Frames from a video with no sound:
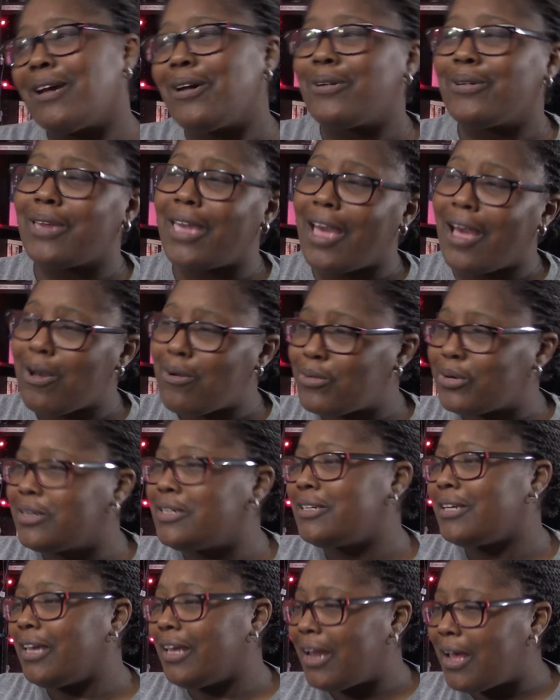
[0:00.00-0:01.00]
Oh yeah, we're
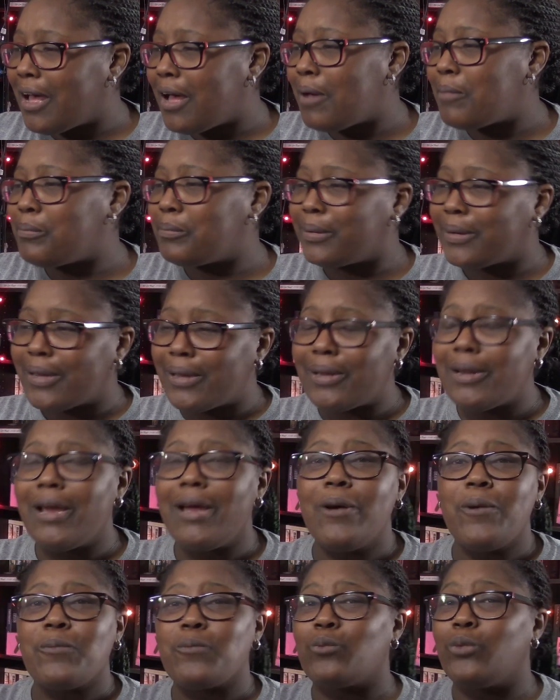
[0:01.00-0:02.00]
hooking up, but
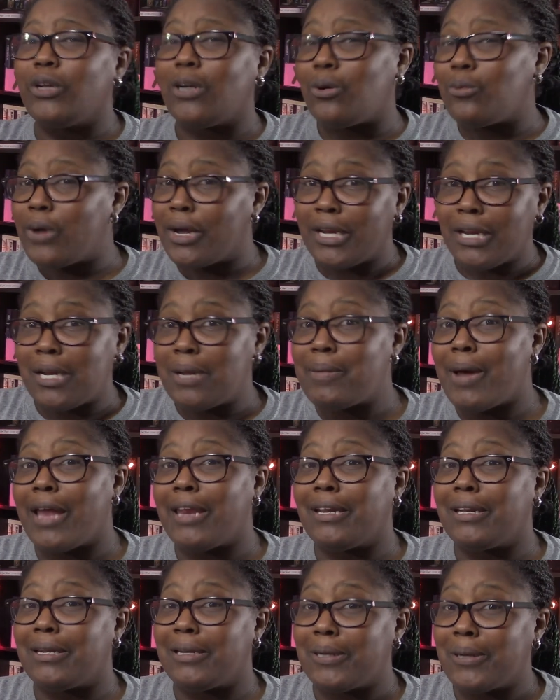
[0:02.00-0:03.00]
we don't want
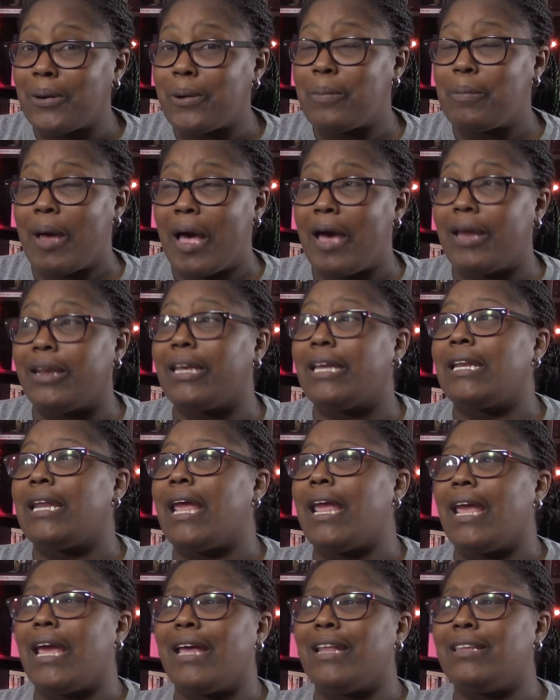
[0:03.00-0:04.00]
anybody to know about it.
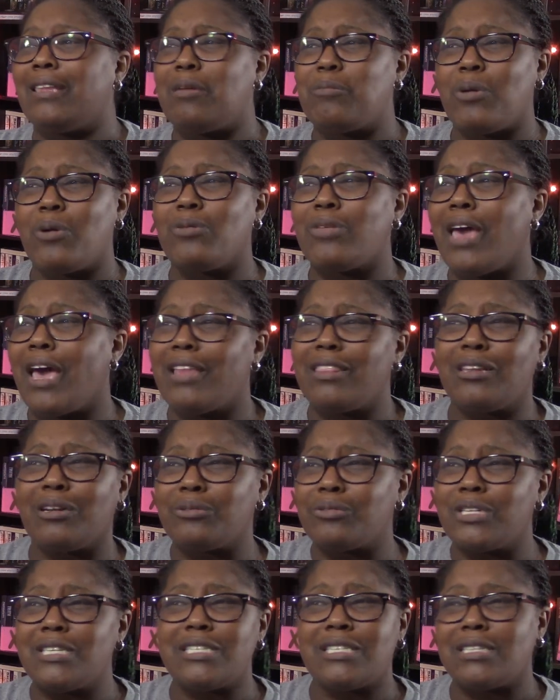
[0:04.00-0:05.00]
And they both had their
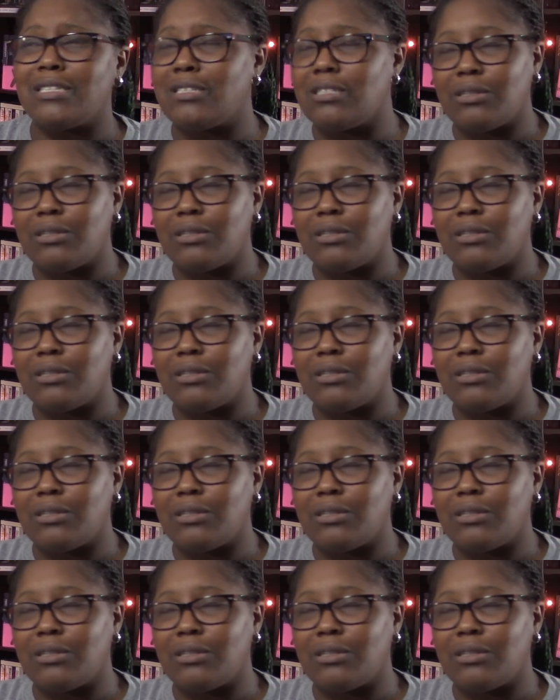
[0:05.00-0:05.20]
reasons.